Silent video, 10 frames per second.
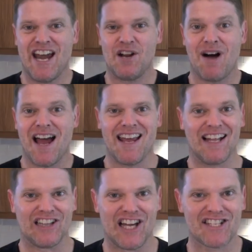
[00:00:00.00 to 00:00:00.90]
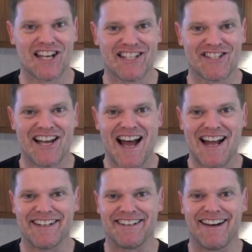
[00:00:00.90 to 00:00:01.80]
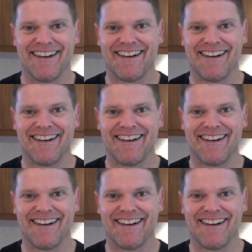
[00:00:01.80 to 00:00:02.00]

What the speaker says: Anyway, let's get started.